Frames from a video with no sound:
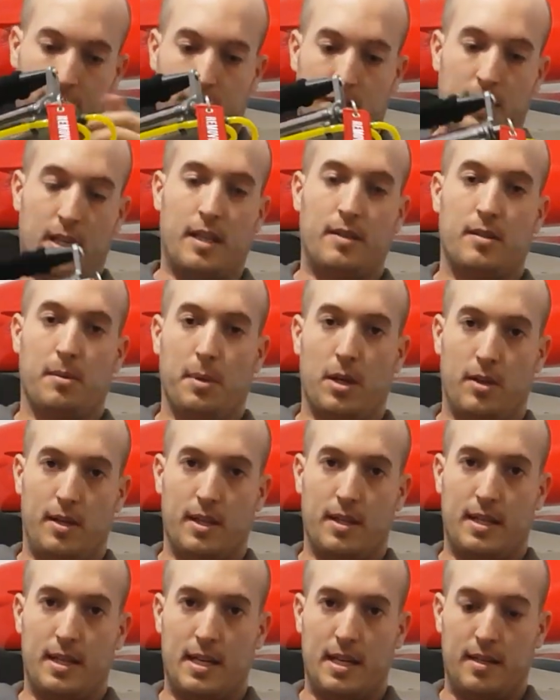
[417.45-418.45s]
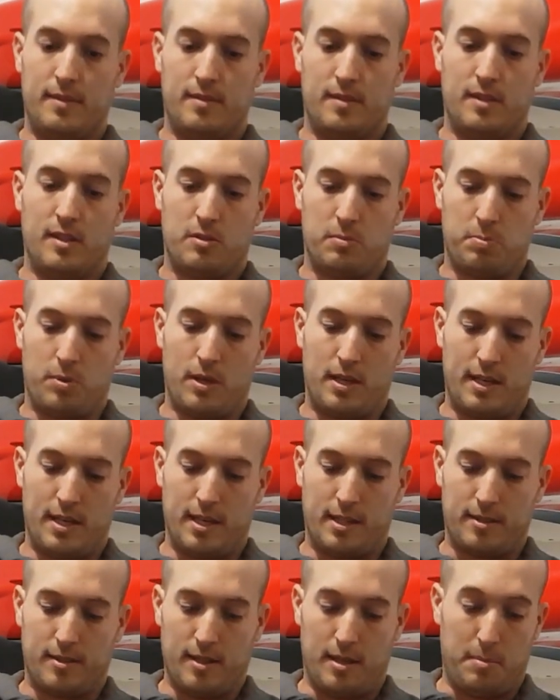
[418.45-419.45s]
That's about it, guys. This
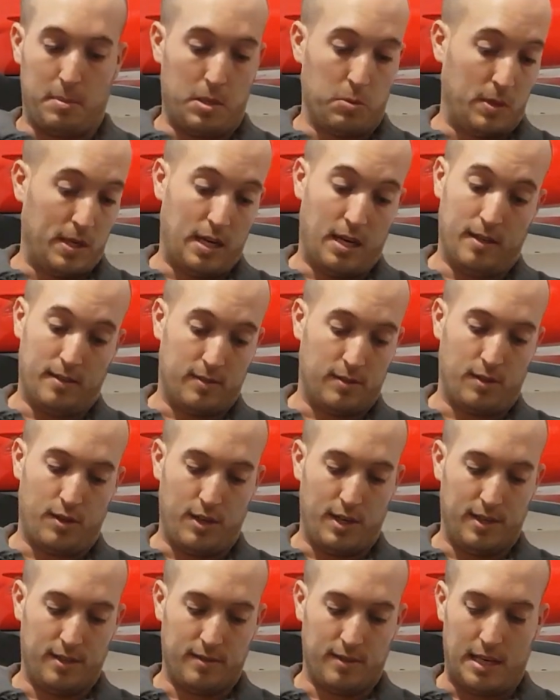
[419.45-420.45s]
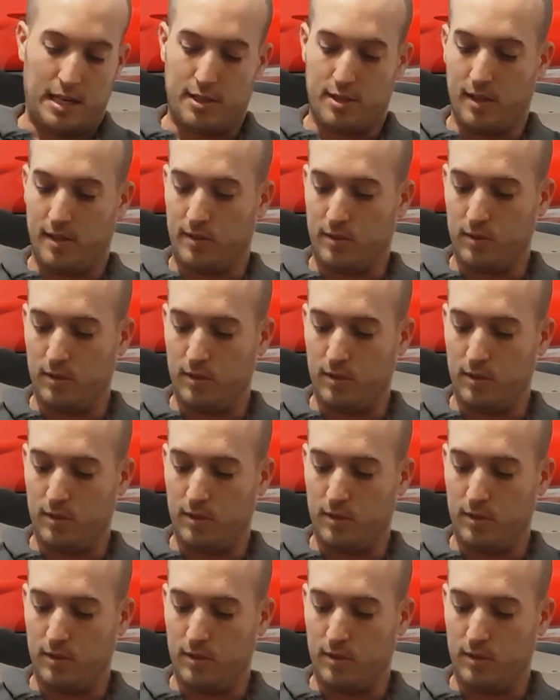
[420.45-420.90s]
product, I mean, when I saw it, I just